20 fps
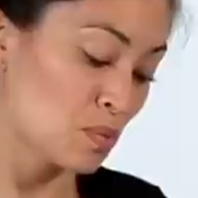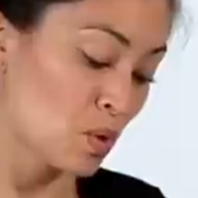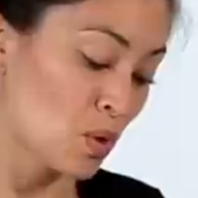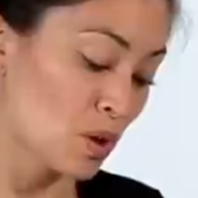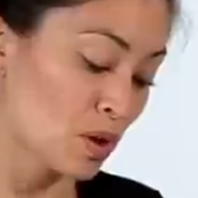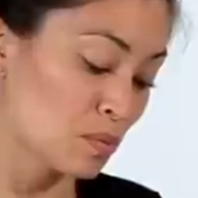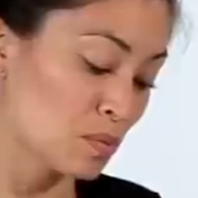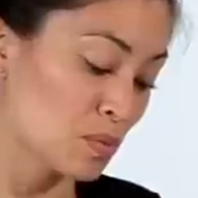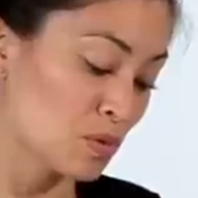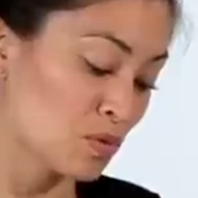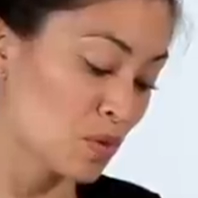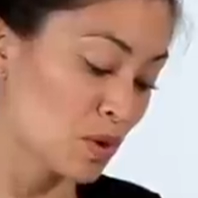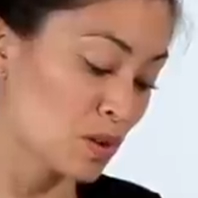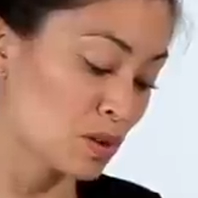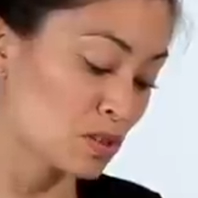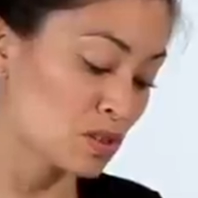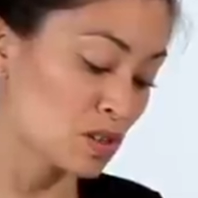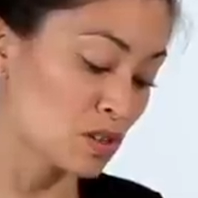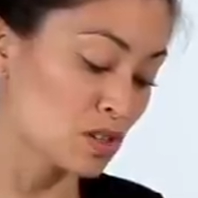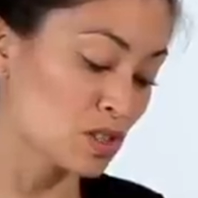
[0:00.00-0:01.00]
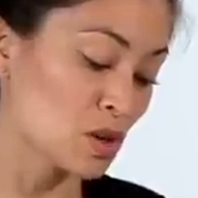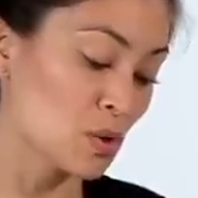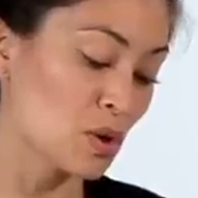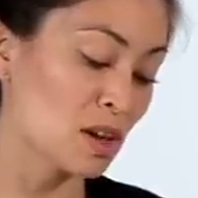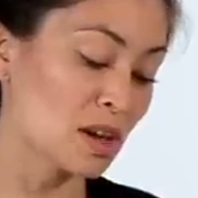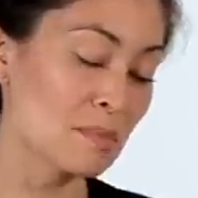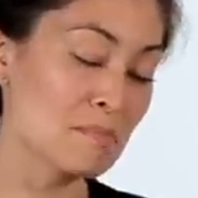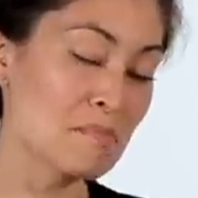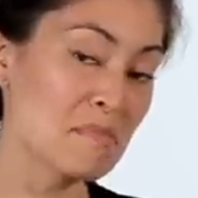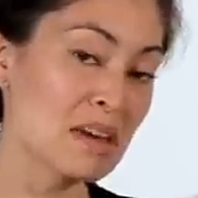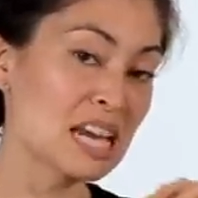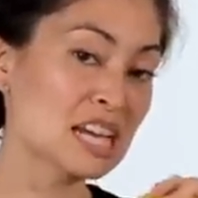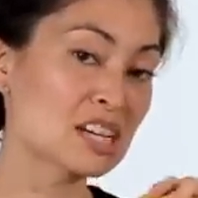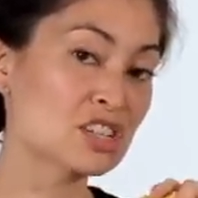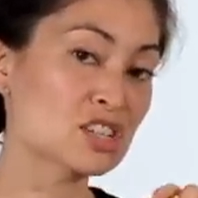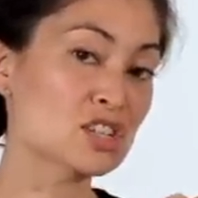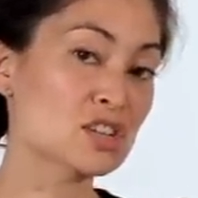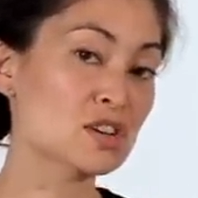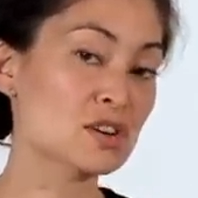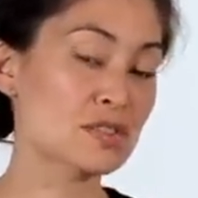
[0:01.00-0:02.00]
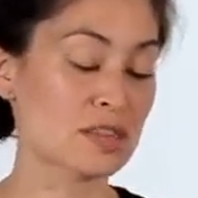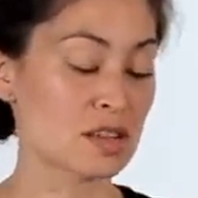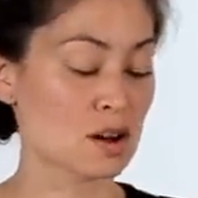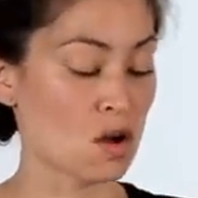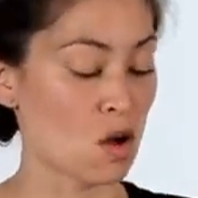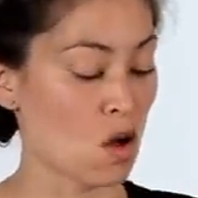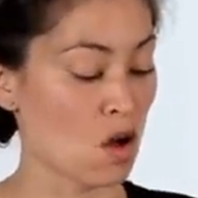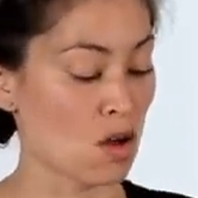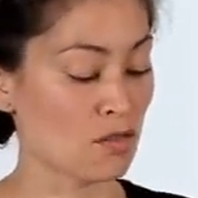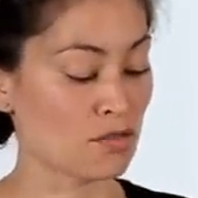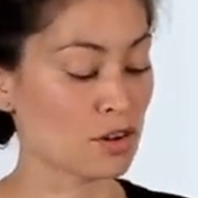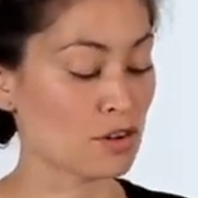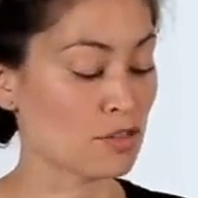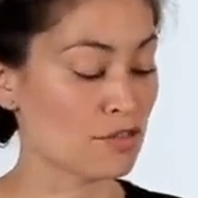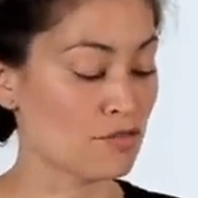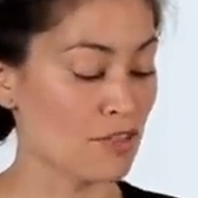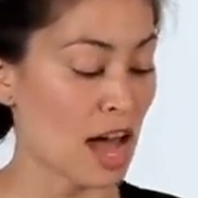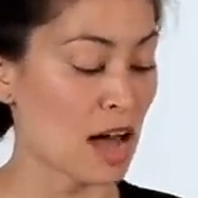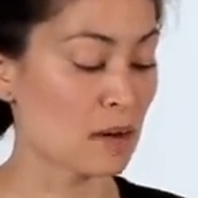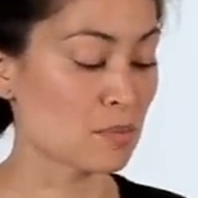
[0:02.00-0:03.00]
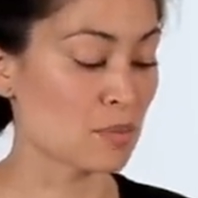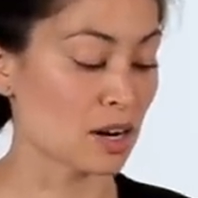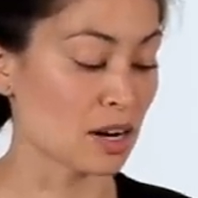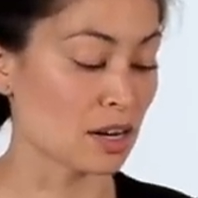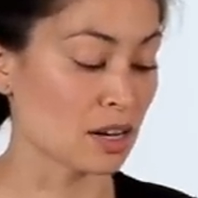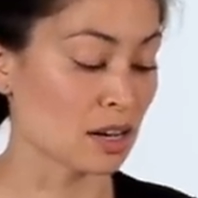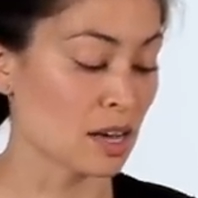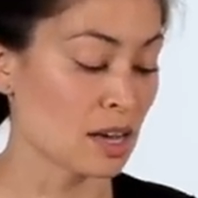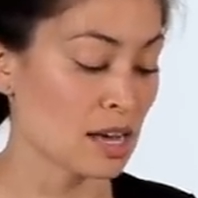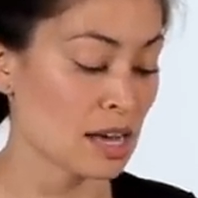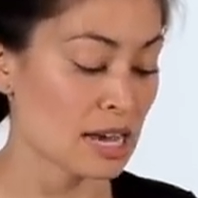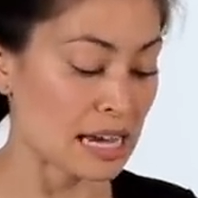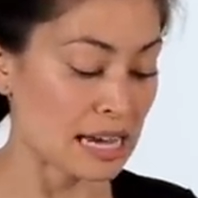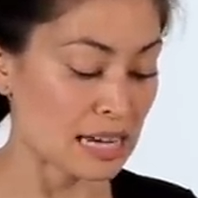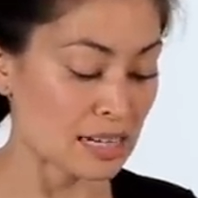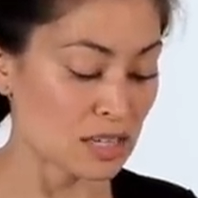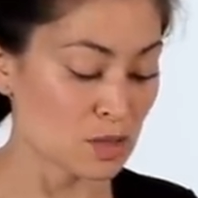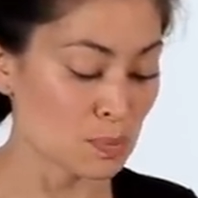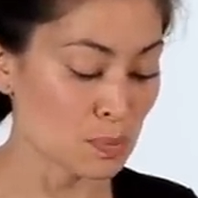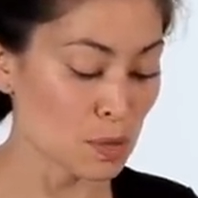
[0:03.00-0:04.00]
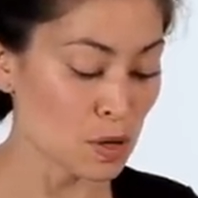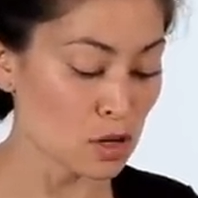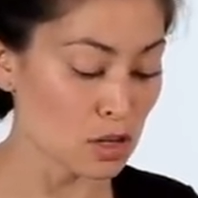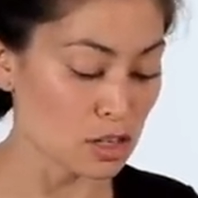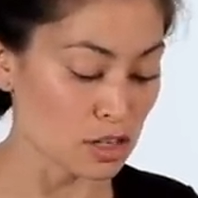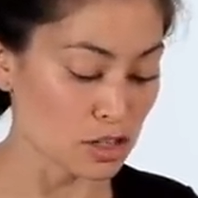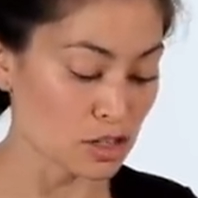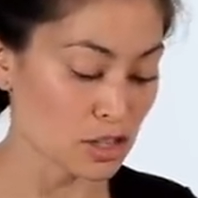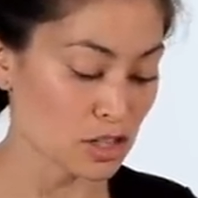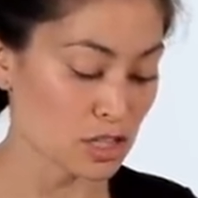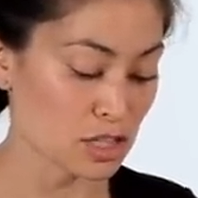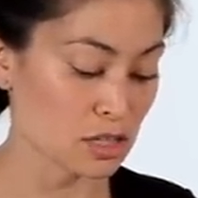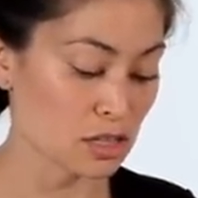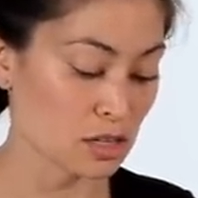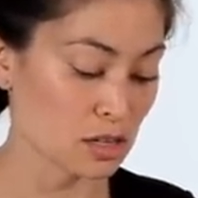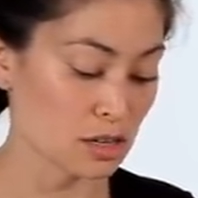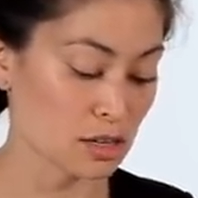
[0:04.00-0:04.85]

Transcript: important before you start sewing, make sure that all of your fabric is pushed